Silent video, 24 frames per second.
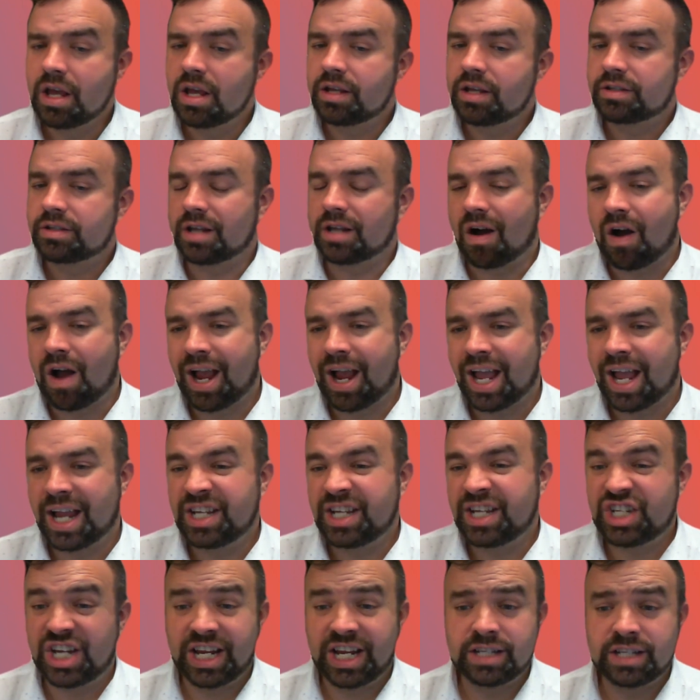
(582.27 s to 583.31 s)
So
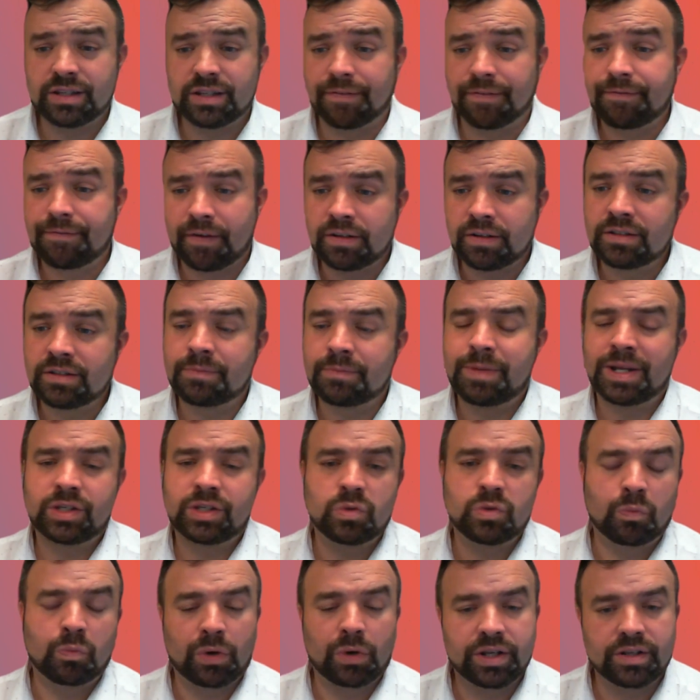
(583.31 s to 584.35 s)
IAG is a
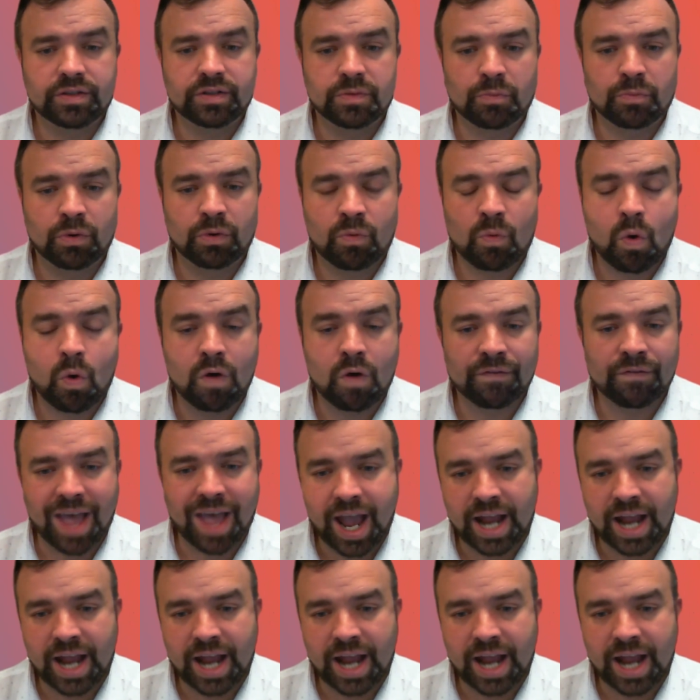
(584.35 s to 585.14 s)
fundamental principle of